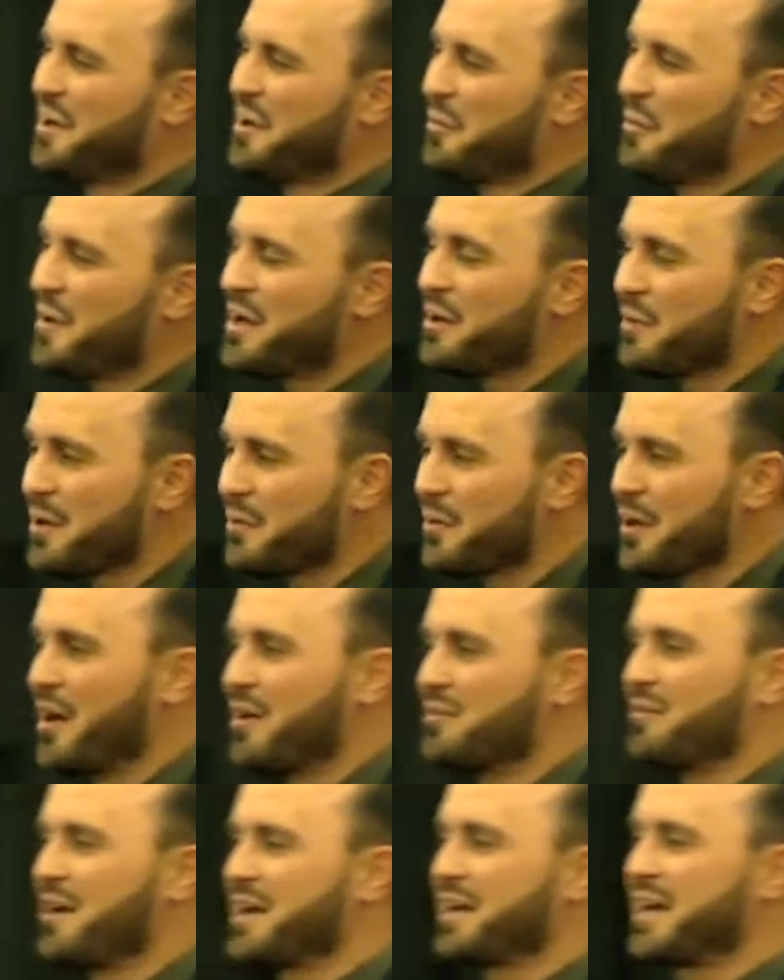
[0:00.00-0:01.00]
We went
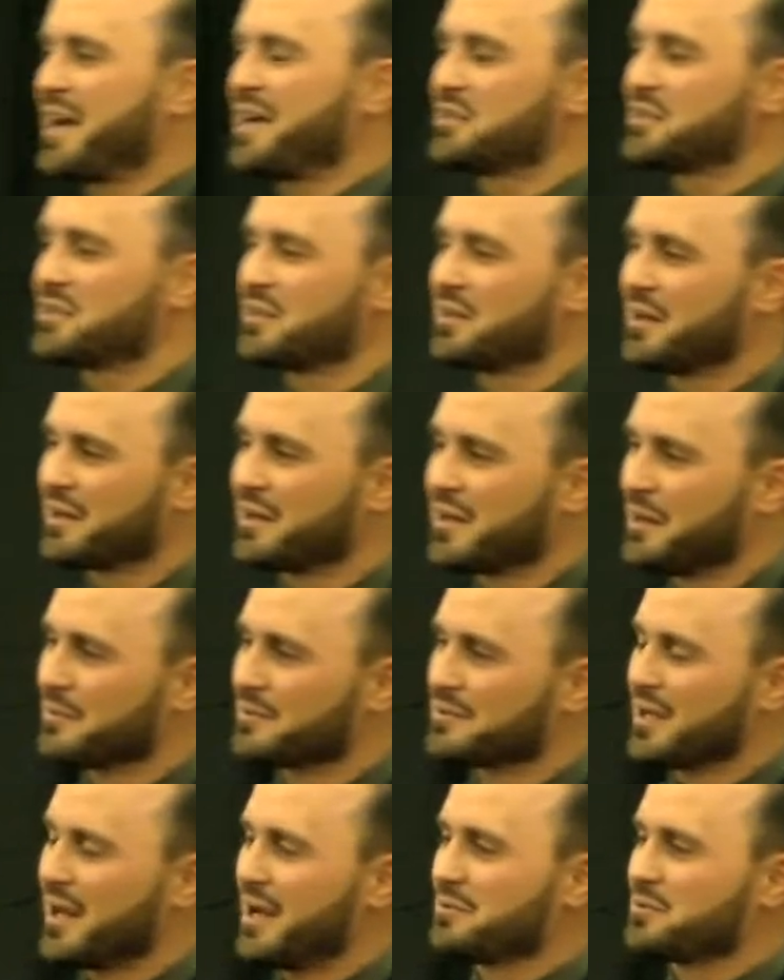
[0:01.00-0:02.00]
on vacation a couple
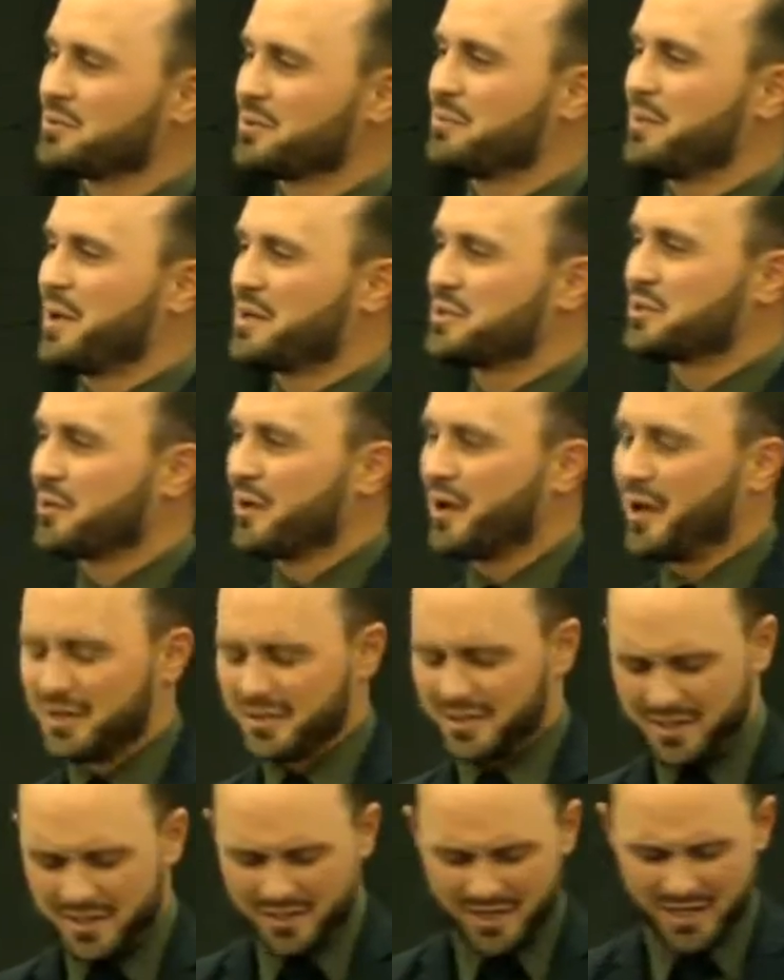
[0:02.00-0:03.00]
times with Pastor
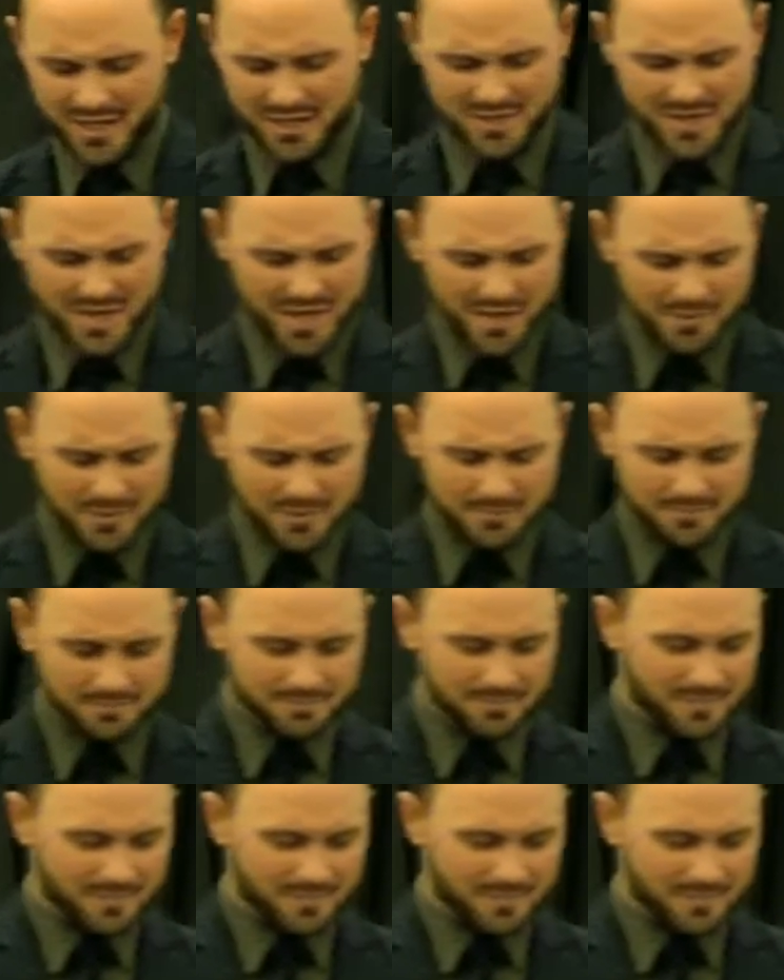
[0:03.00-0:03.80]
Ron and Deb,